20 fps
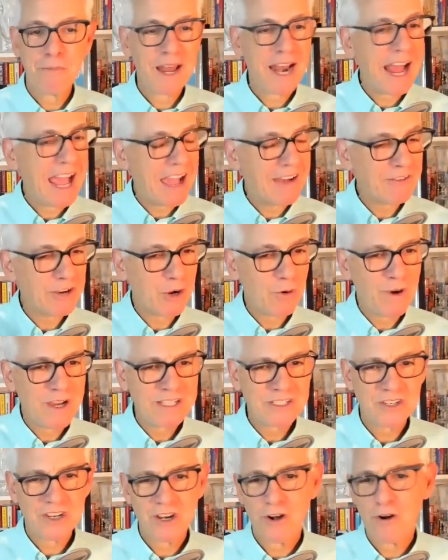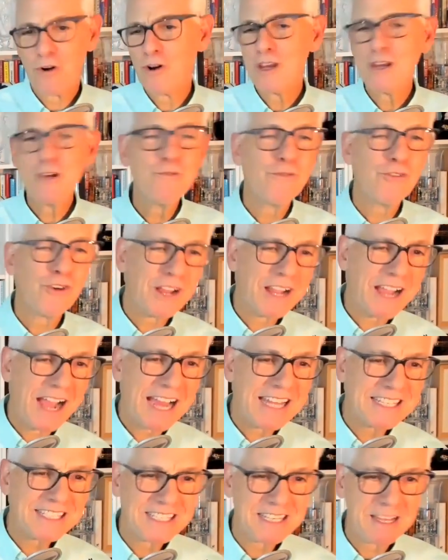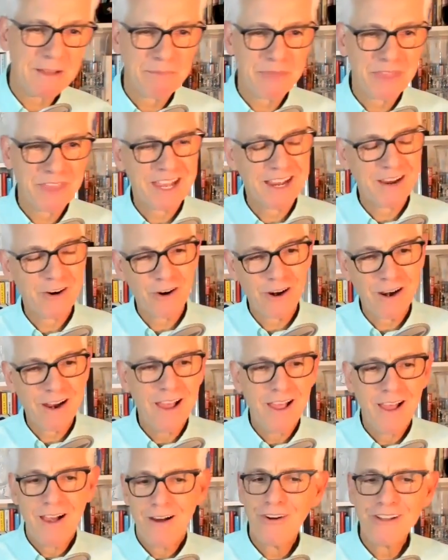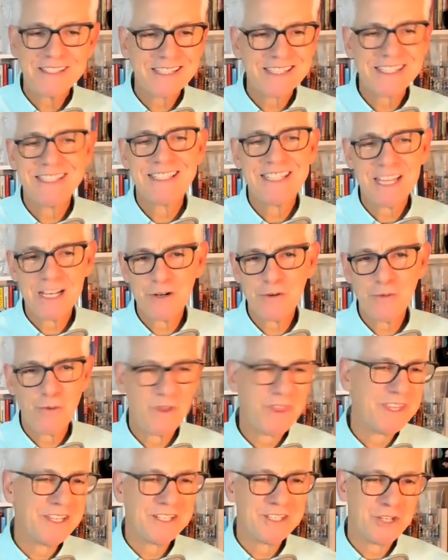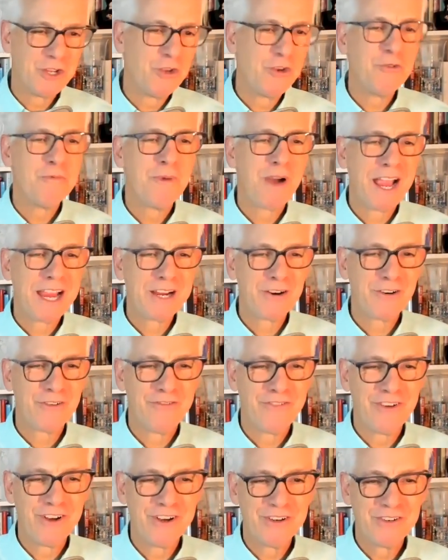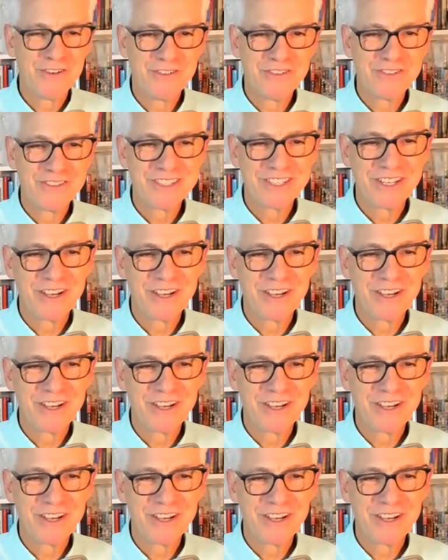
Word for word: but I have a question, or you forgot something, or what's the deal with the two microphones?